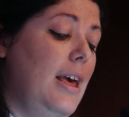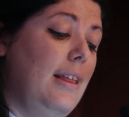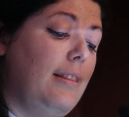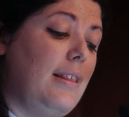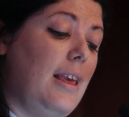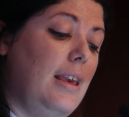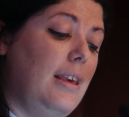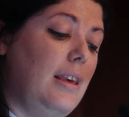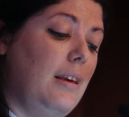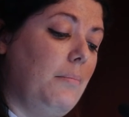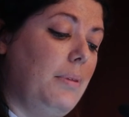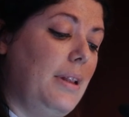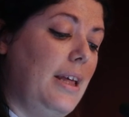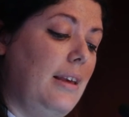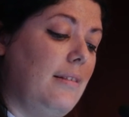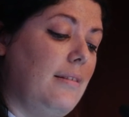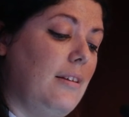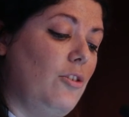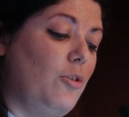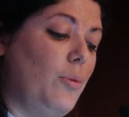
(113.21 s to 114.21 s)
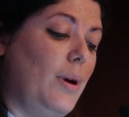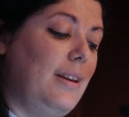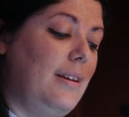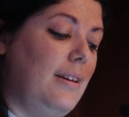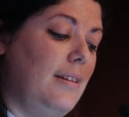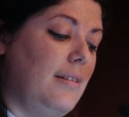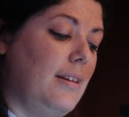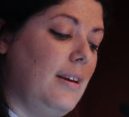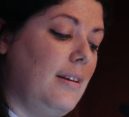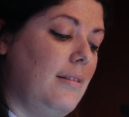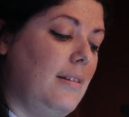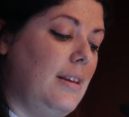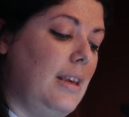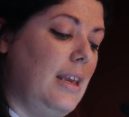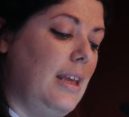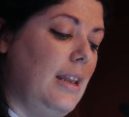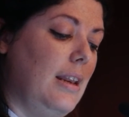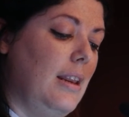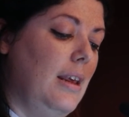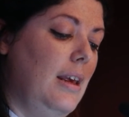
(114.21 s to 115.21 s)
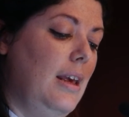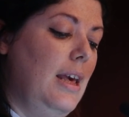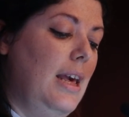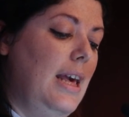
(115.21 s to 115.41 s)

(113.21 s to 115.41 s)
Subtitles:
taking place in 2016,